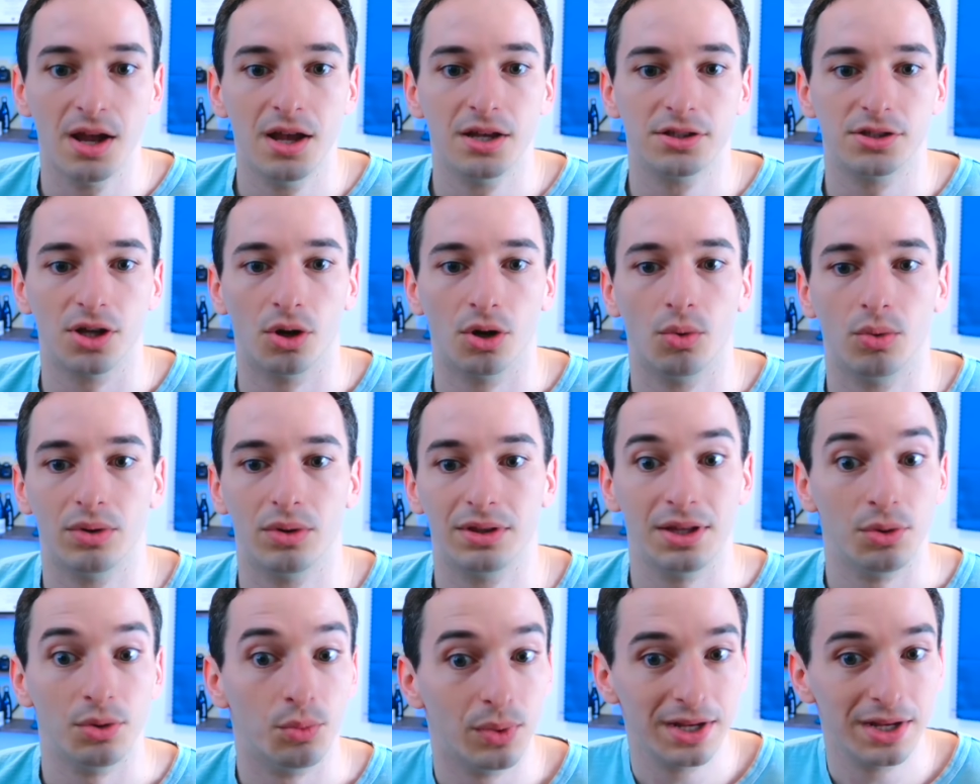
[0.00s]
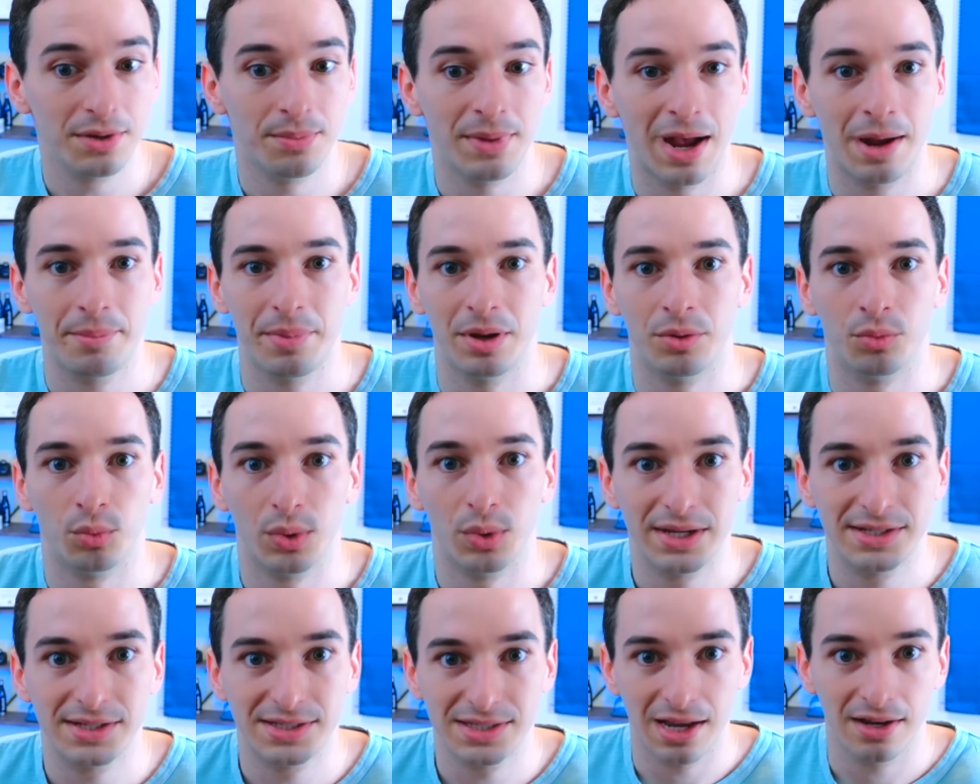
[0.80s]
So the weak map and
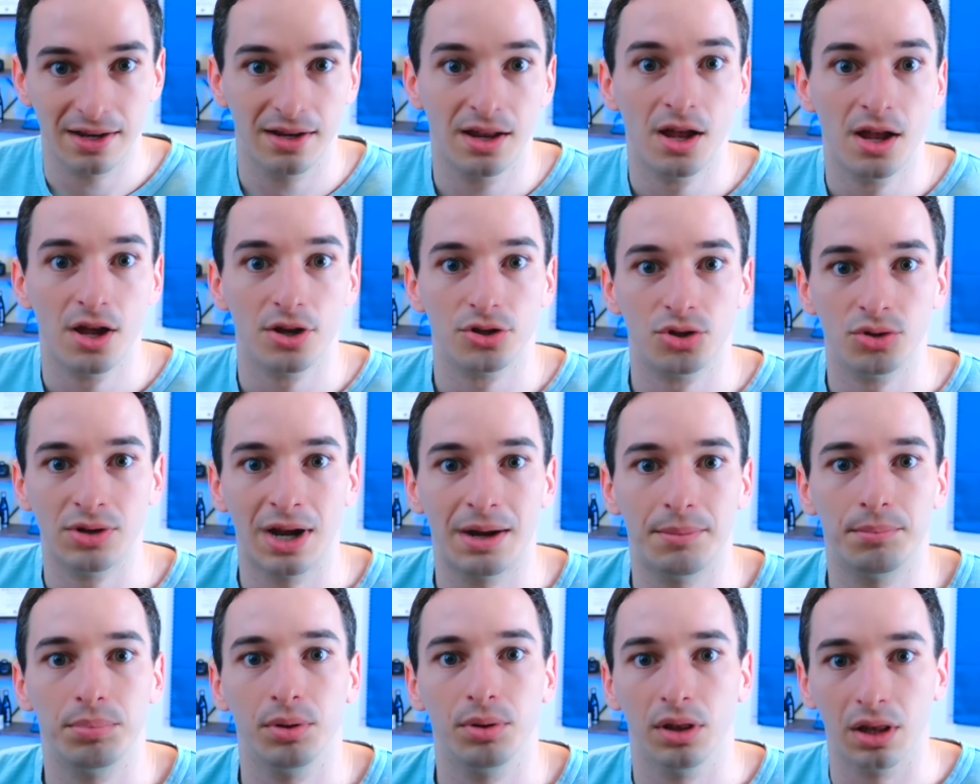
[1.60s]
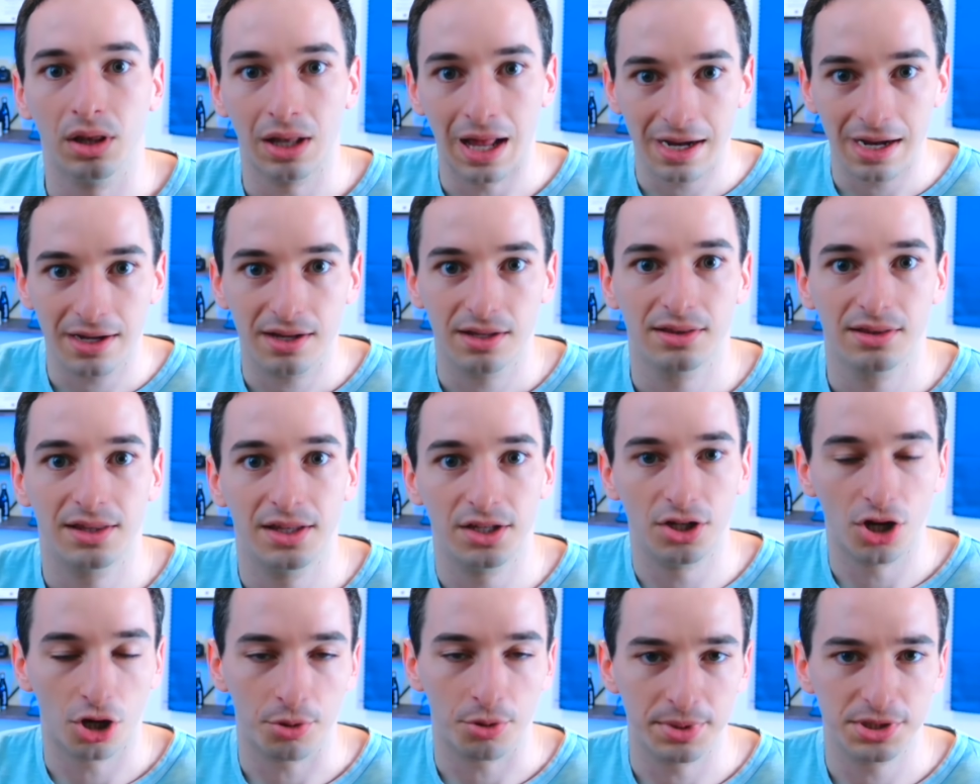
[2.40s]
weak set do not block the
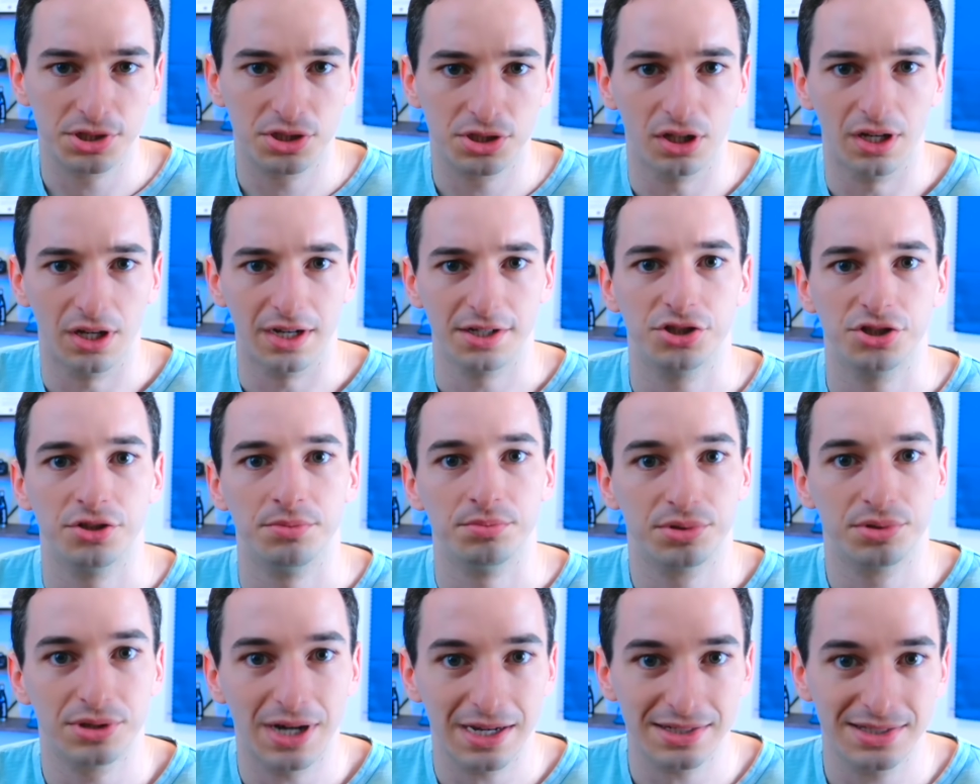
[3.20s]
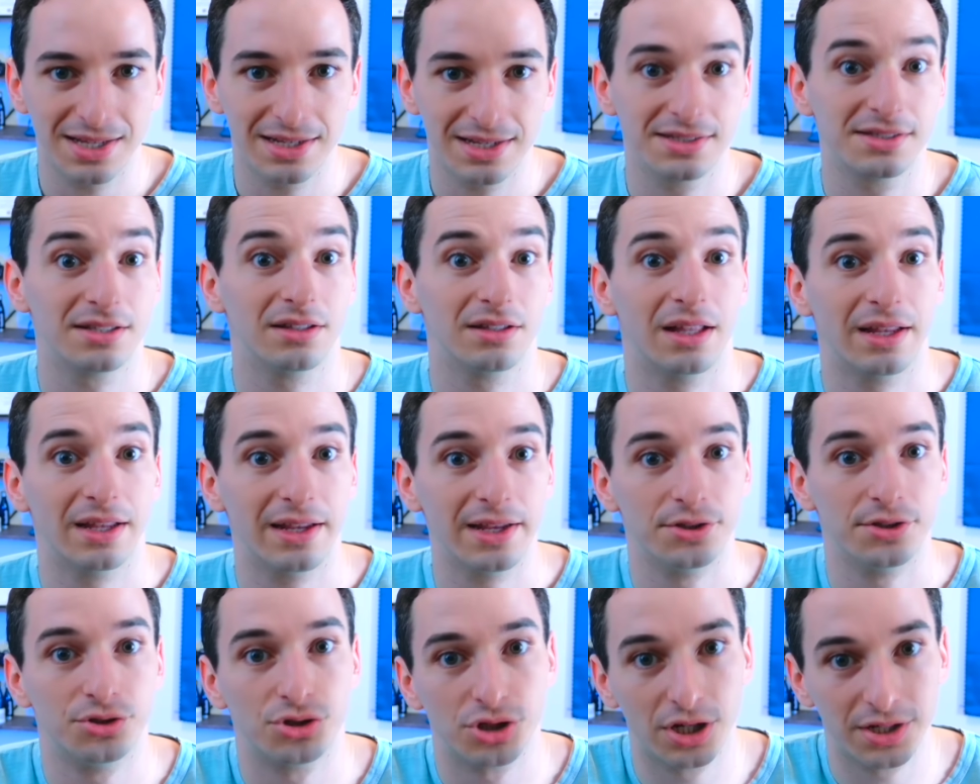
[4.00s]
garbage collection process like
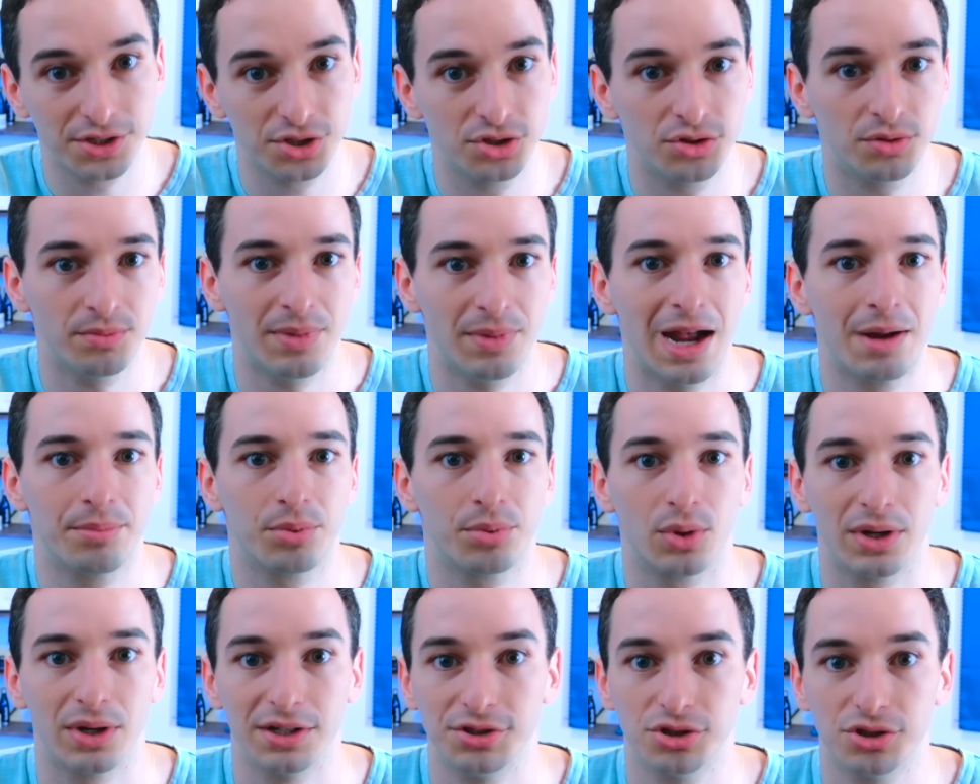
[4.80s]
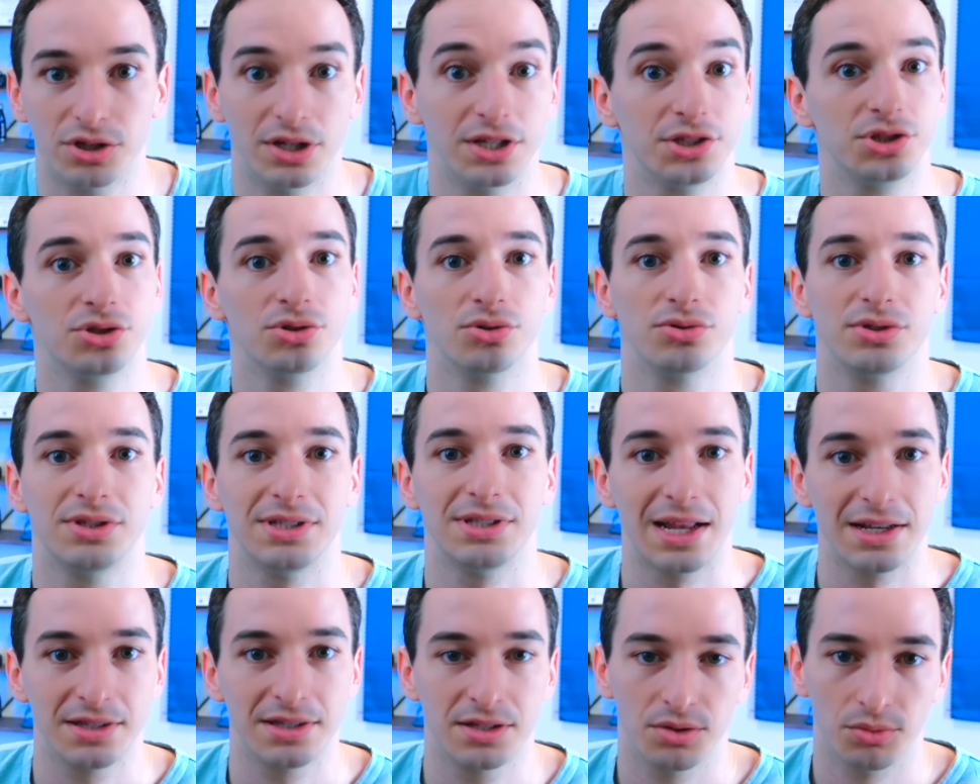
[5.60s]
a traditional map or a traditional
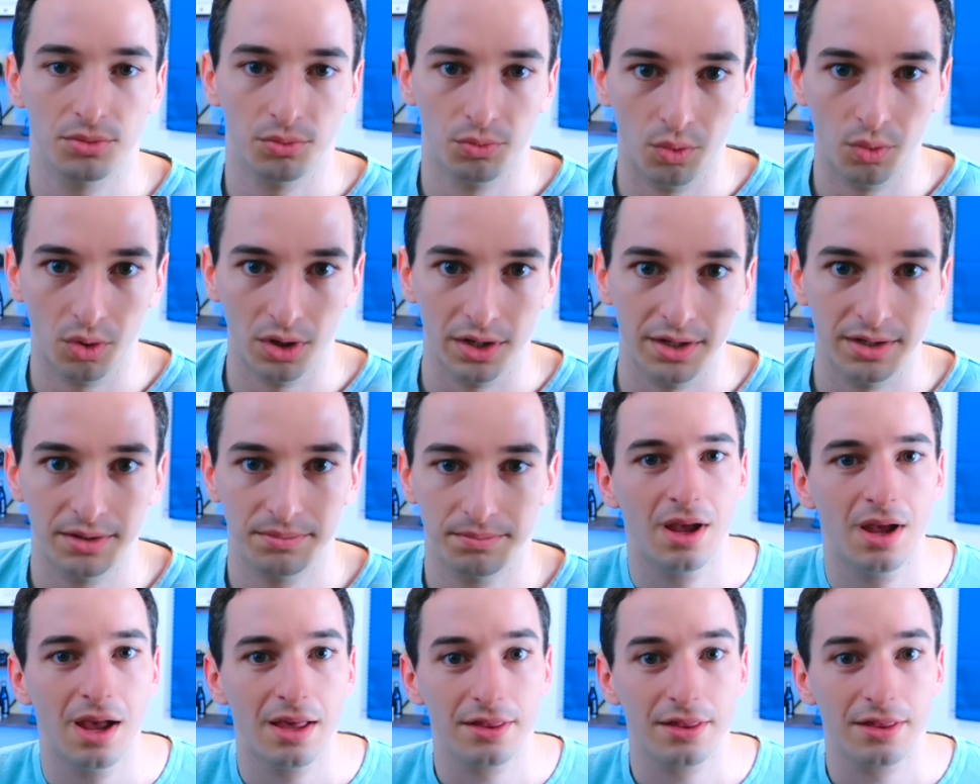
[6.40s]
set would.